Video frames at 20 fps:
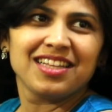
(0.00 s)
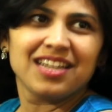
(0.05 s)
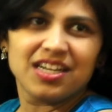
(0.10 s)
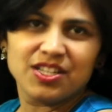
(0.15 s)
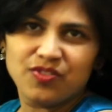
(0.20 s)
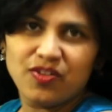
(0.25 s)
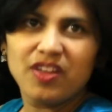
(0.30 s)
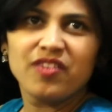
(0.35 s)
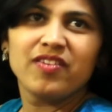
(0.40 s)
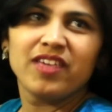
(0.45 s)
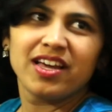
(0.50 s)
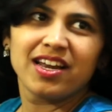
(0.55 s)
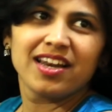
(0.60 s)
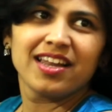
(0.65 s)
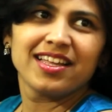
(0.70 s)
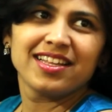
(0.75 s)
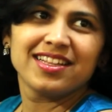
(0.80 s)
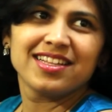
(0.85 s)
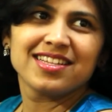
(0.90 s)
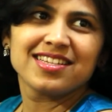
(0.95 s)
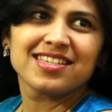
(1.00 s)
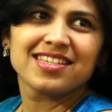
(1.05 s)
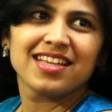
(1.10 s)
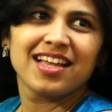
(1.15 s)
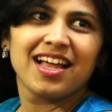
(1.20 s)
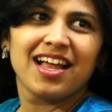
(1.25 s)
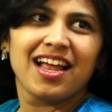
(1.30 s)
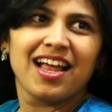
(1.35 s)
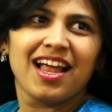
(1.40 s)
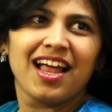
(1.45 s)
That is why we are like this.
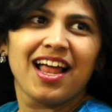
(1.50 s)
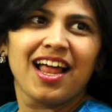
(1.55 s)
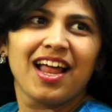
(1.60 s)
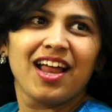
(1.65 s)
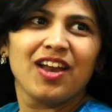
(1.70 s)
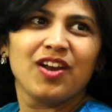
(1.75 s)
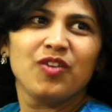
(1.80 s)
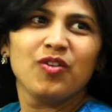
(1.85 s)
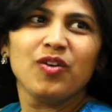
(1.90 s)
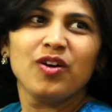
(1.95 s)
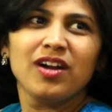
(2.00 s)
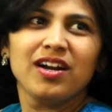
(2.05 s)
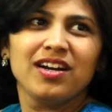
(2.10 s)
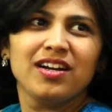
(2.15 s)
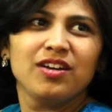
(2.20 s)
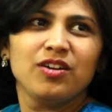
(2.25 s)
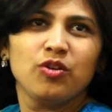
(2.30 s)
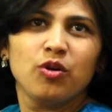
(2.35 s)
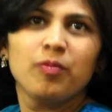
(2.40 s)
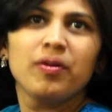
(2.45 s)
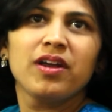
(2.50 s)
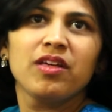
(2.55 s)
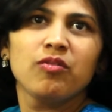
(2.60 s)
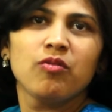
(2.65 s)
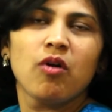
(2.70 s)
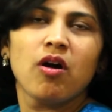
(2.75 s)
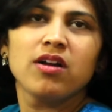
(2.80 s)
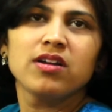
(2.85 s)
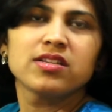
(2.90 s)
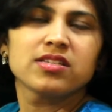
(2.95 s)
And nobody
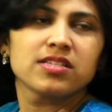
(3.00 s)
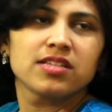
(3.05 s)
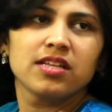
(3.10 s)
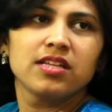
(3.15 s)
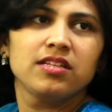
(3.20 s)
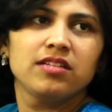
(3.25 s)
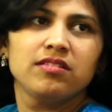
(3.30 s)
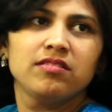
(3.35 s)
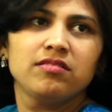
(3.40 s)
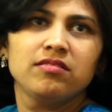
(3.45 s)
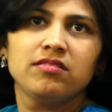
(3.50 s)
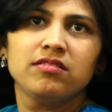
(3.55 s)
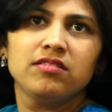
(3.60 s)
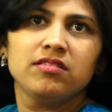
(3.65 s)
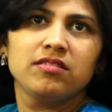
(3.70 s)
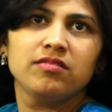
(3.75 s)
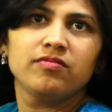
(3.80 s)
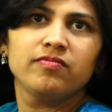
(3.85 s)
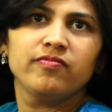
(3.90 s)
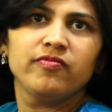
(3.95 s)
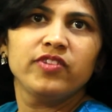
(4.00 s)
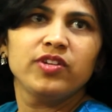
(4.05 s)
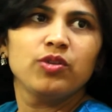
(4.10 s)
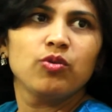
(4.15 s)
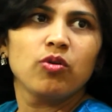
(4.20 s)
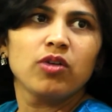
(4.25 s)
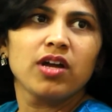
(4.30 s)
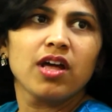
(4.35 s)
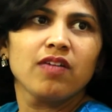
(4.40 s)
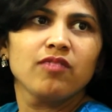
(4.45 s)
wants, see, we
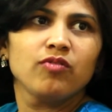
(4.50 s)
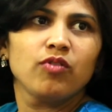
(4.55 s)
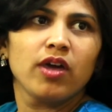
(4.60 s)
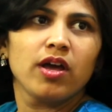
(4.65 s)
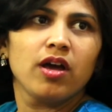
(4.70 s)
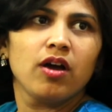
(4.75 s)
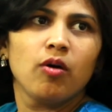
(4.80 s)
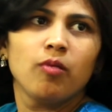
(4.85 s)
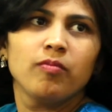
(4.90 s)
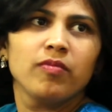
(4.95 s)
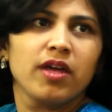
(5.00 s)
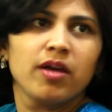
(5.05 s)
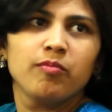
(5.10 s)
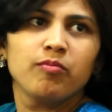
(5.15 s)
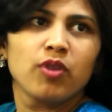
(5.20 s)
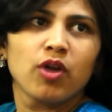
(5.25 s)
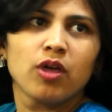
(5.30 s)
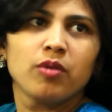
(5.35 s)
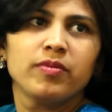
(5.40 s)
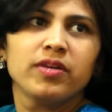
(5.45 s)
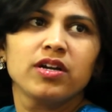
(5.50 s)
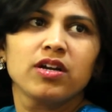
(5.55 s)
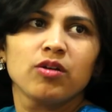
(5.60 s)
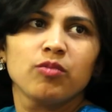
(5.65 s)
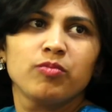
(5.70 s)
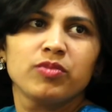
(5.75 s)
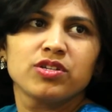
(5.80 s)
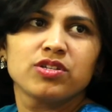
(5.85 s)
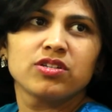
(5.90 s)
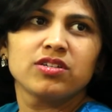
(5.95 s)
don't have employment
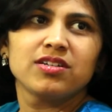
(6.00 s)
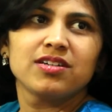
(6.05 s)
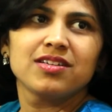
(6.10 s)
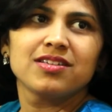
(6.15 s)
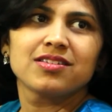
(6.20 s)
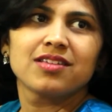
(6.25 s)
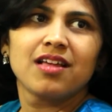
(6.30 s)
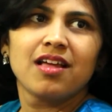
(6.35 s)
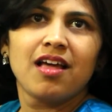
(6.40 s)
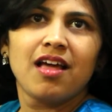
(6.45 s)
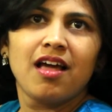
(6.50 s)
opportunities.